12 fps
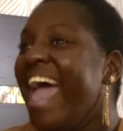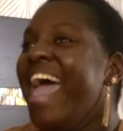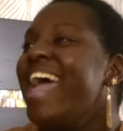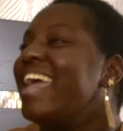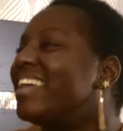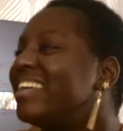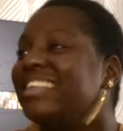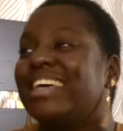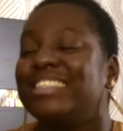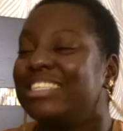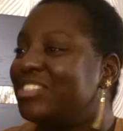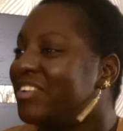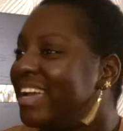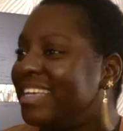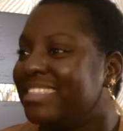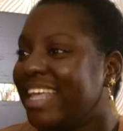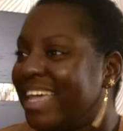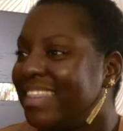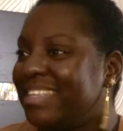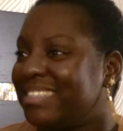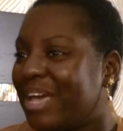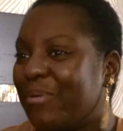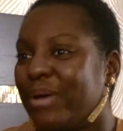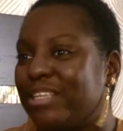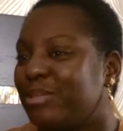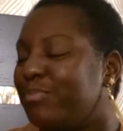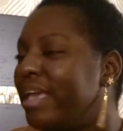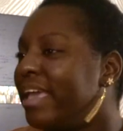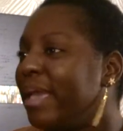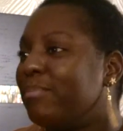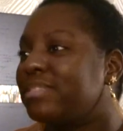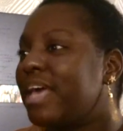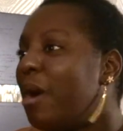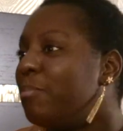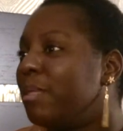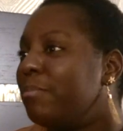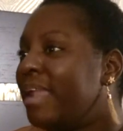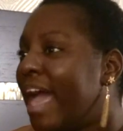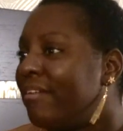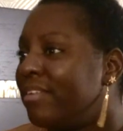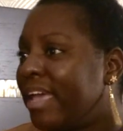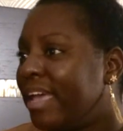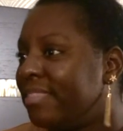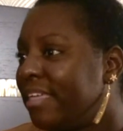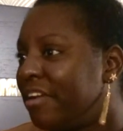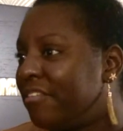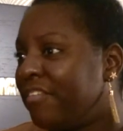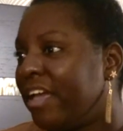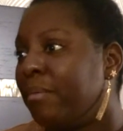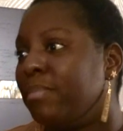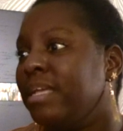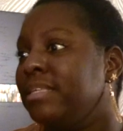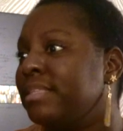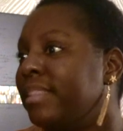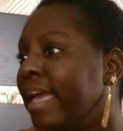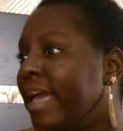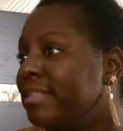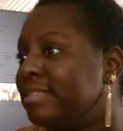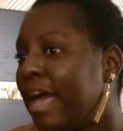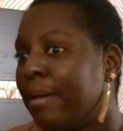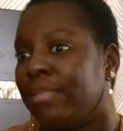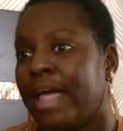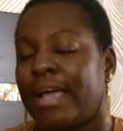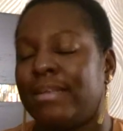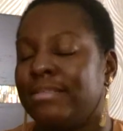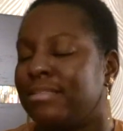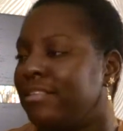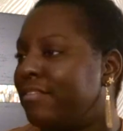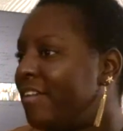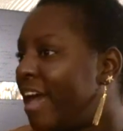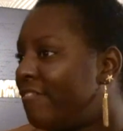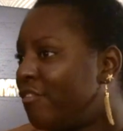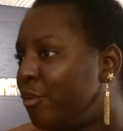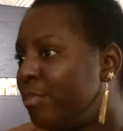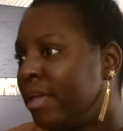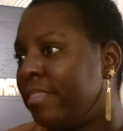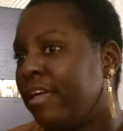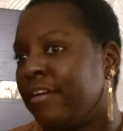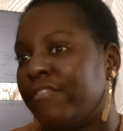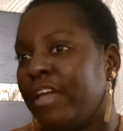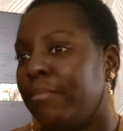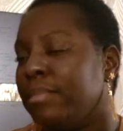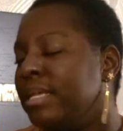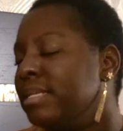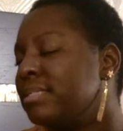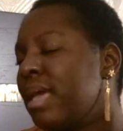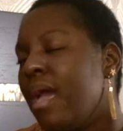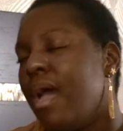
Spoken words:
It doesn't translate in the same way. So being able to help them navigate their families and the anti-blackness and the fat phobia in their families.